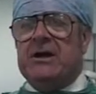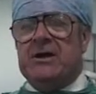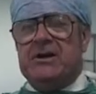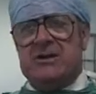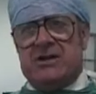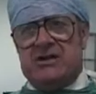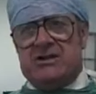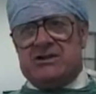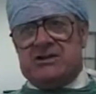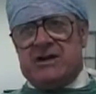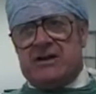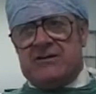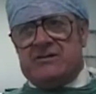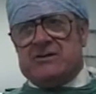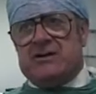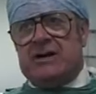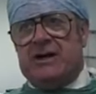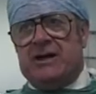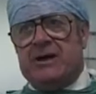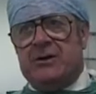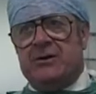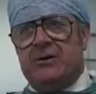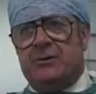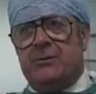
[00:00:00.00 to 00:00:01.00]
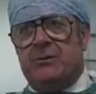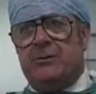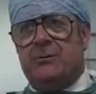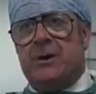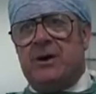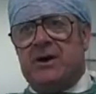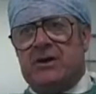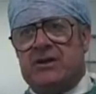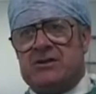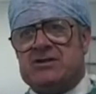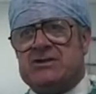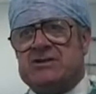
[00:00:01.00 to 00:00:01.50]
they're safe to handle
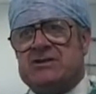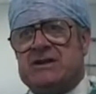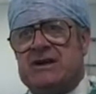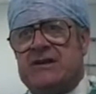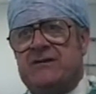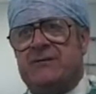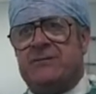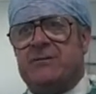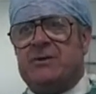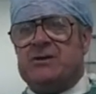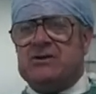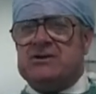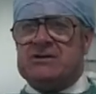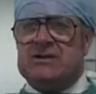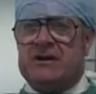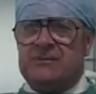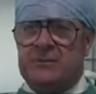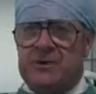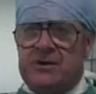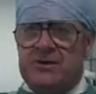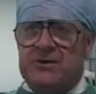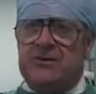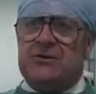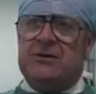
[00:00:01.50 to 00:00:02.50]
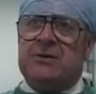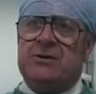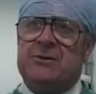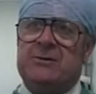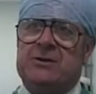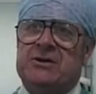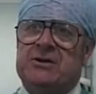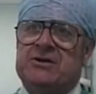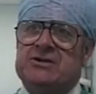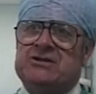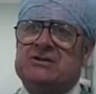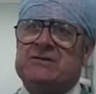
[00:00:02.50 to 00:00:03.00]
by the staff because they've been
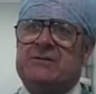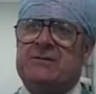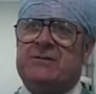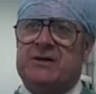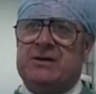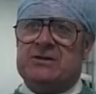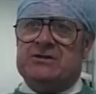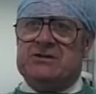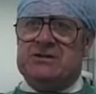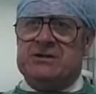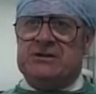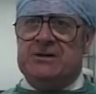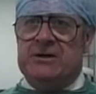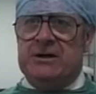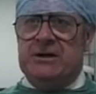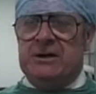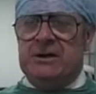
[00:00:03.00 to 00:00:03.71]
thermally disinfected.